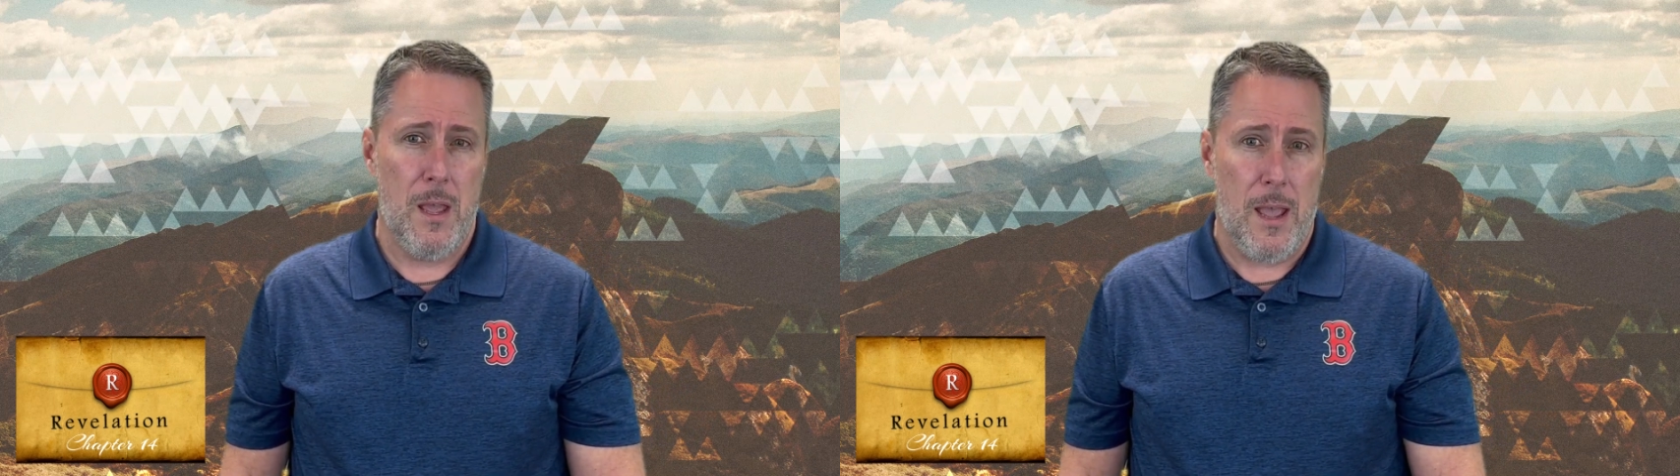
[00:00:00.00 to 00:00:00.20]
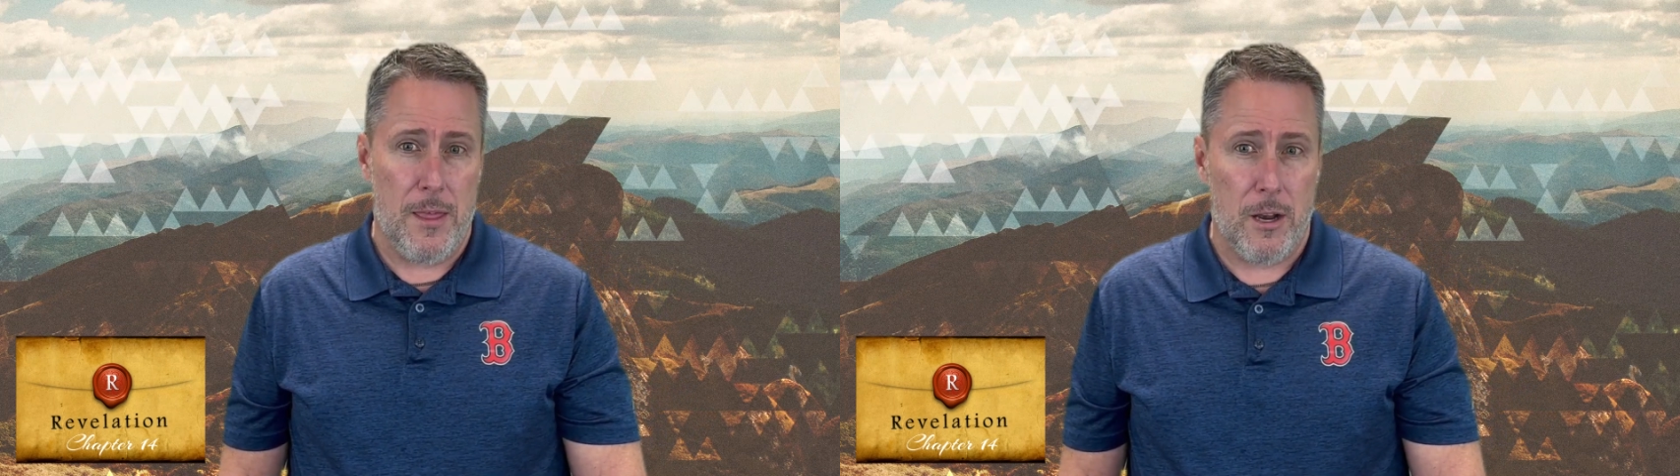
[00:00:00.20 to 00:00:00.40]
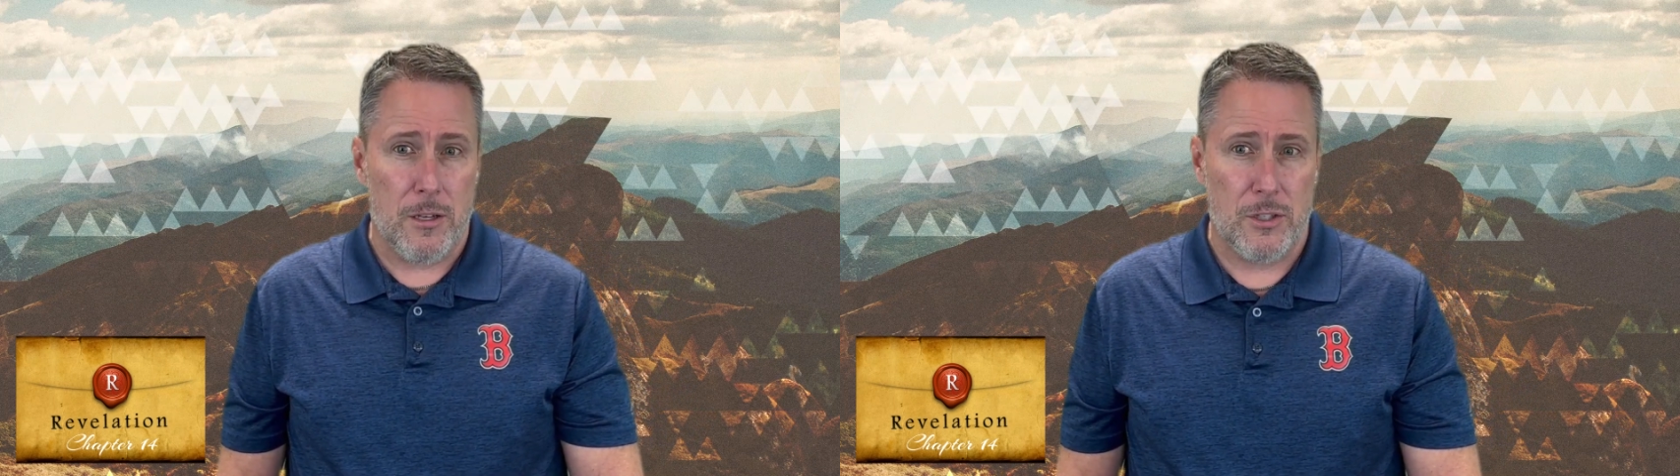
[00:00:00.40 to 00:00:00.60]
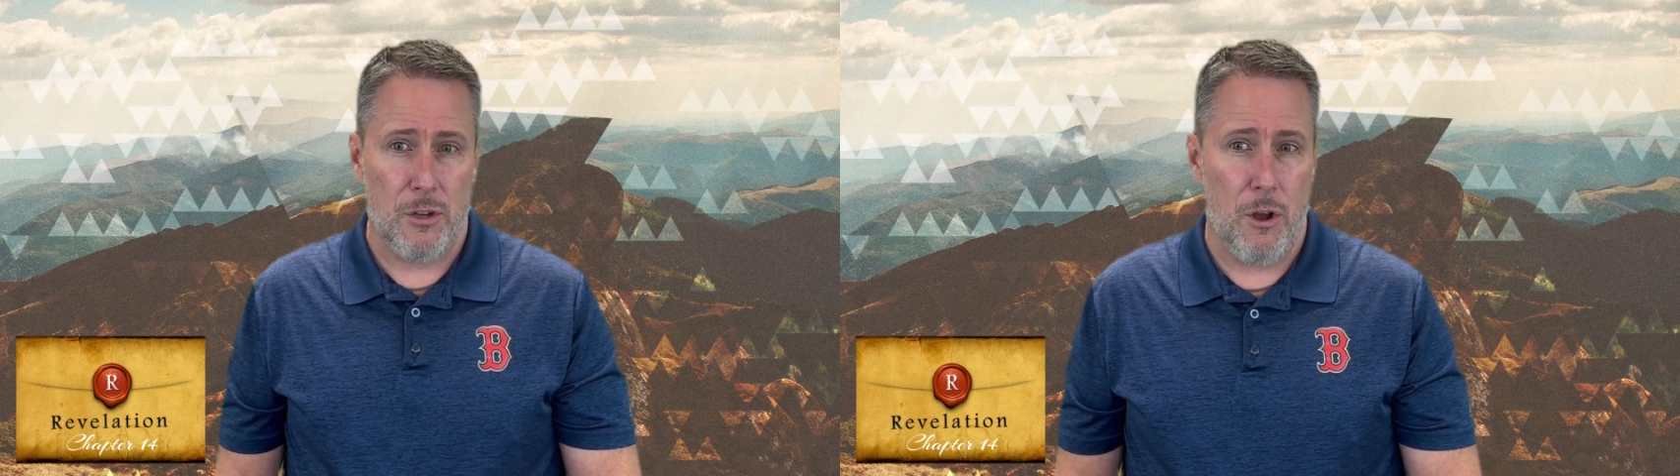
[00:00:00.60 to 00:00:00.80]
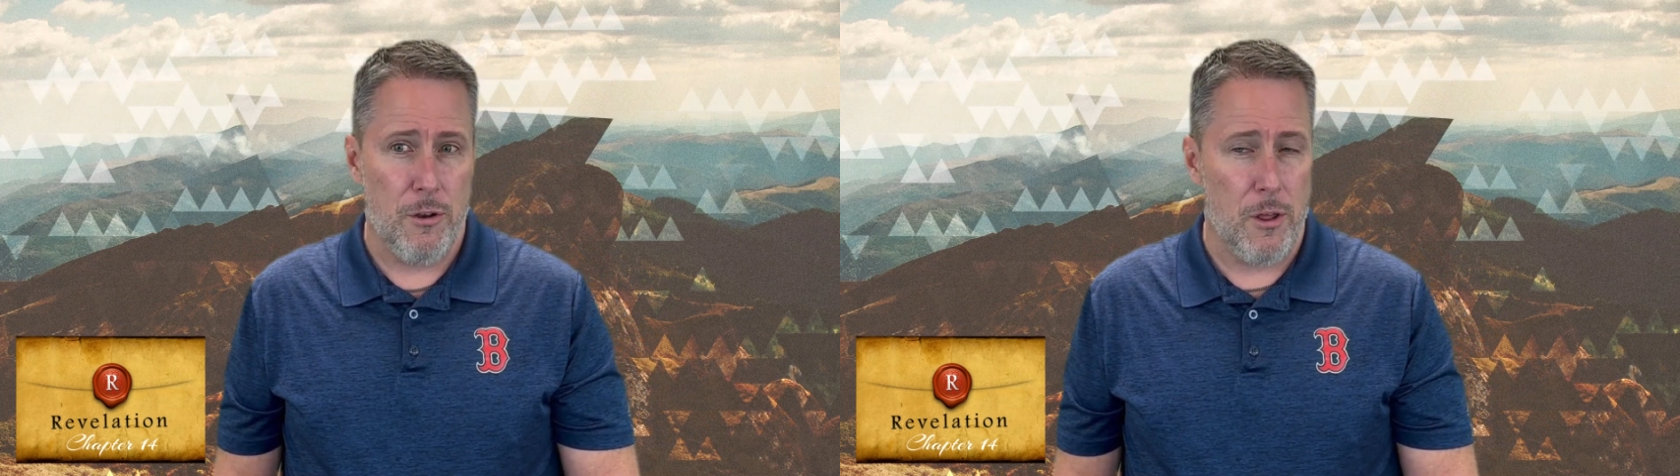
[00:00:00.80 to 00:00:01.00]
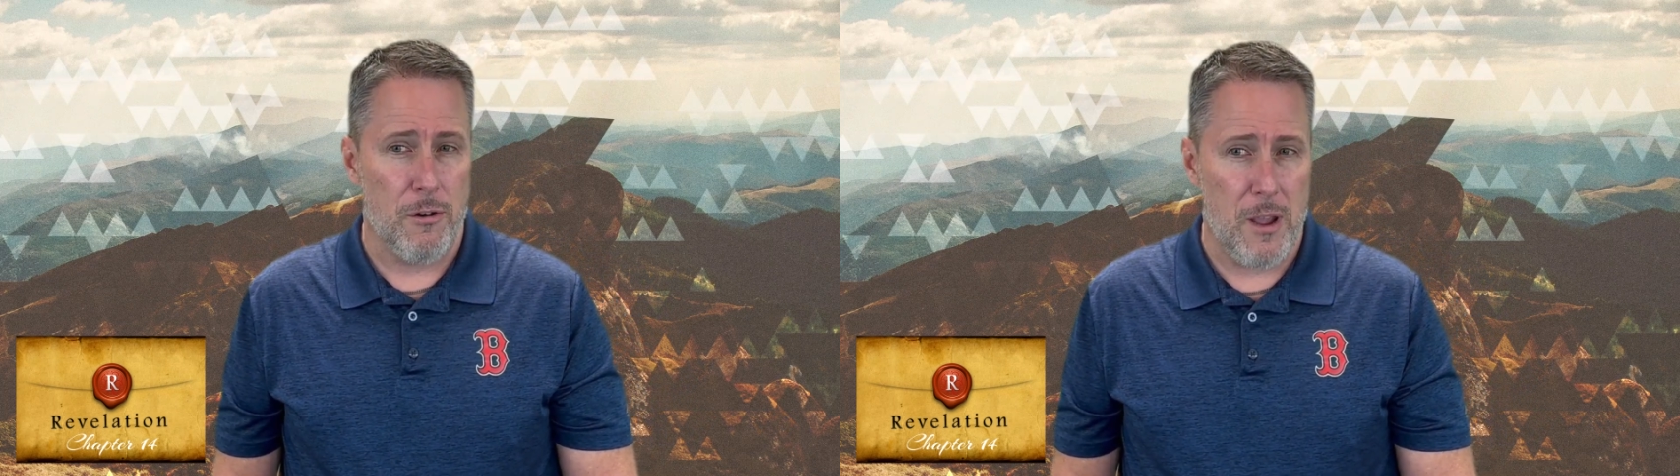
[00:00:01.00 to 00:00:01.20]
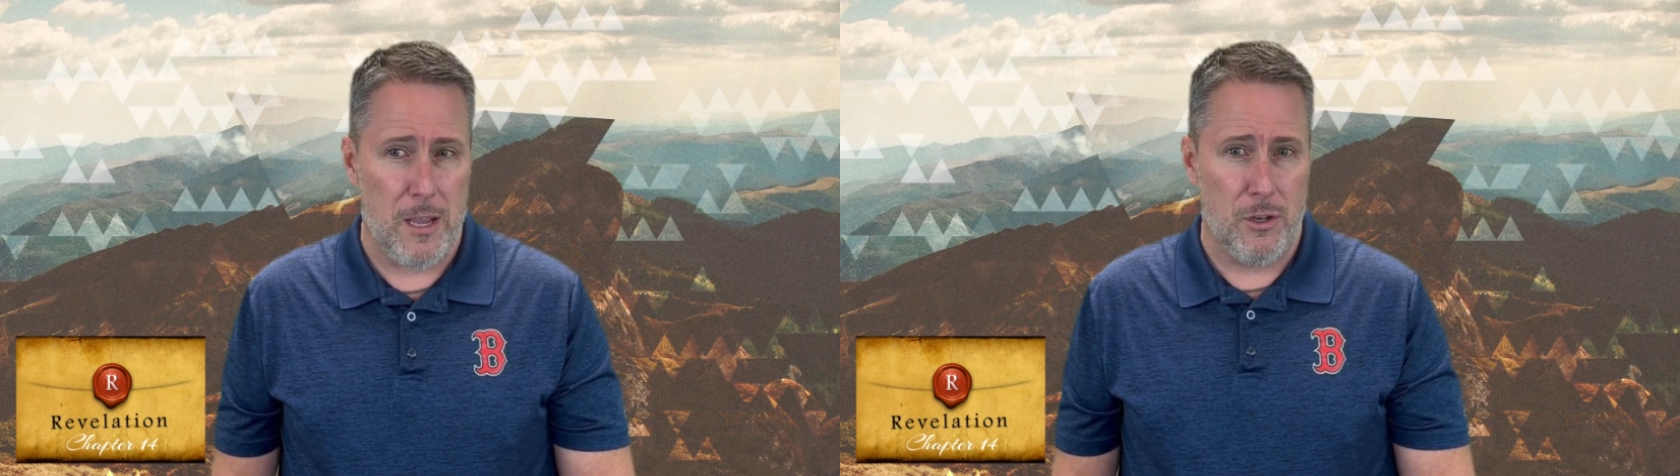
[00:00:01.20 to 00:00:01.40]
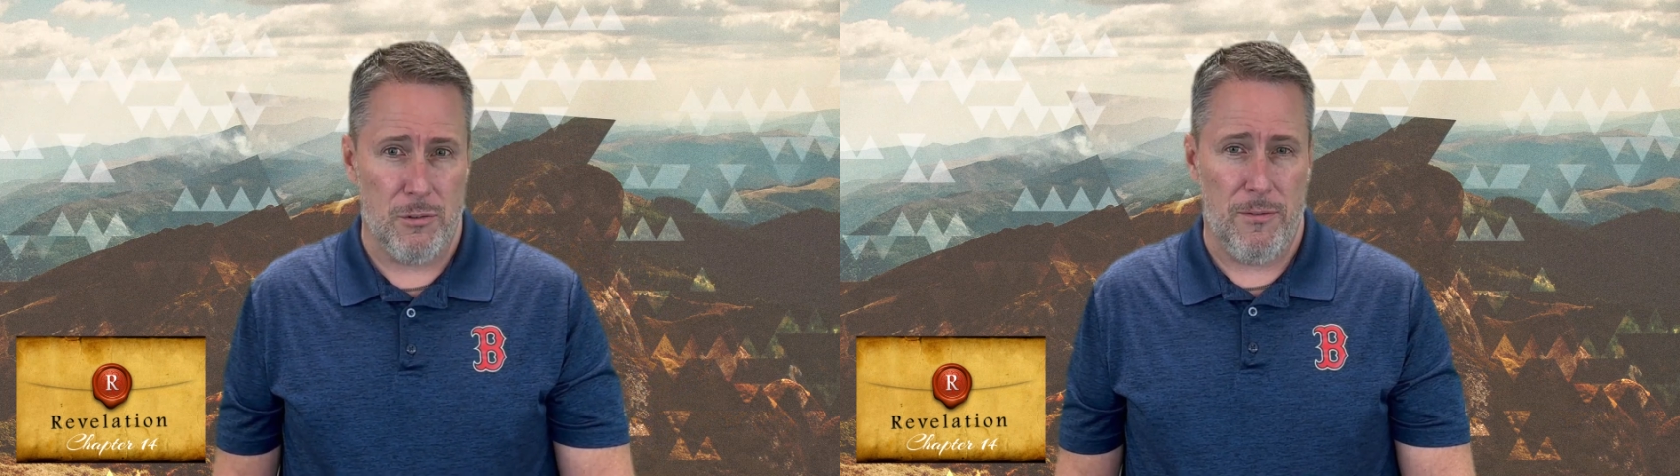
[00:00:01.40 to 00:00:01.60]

And then I saw another angel